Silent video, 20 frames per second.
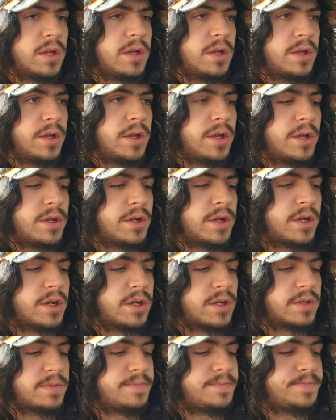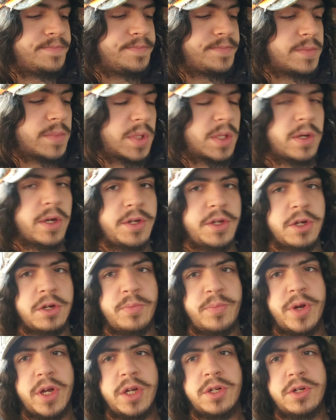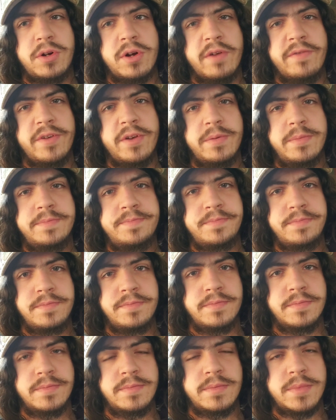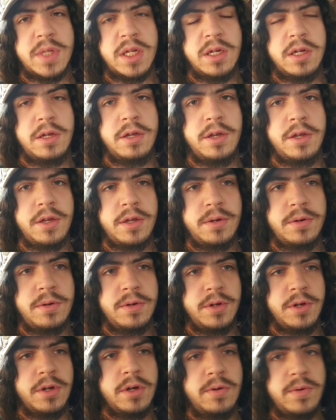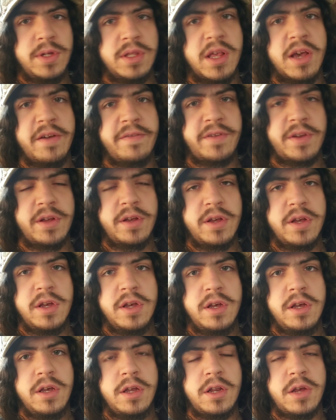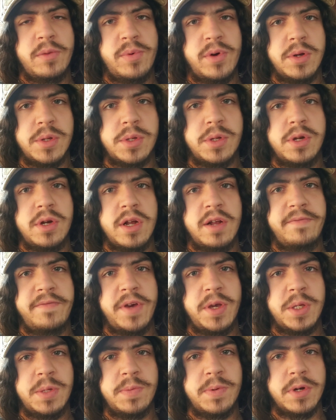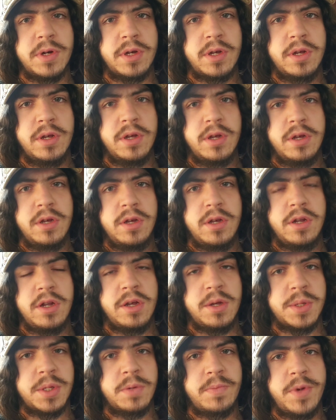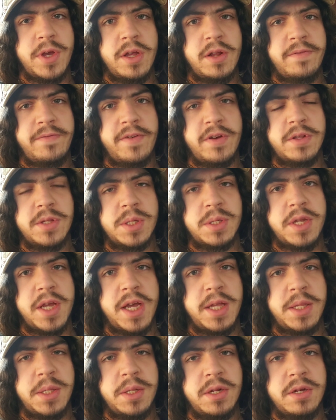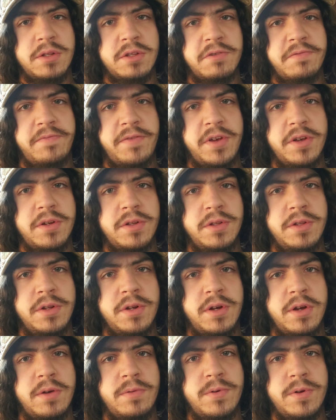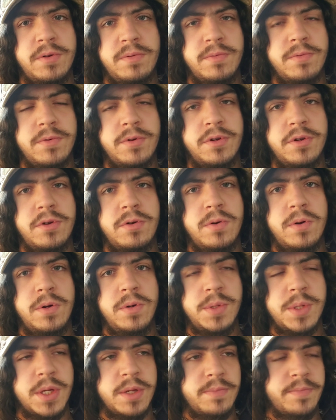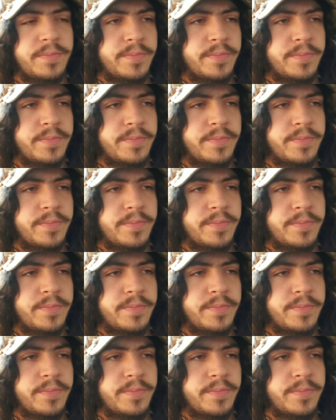And so I took a picture of it, and, we left. And I posted it on Facebook. And I was like, man, I found this Datsun out in the field. I wonder who owns it.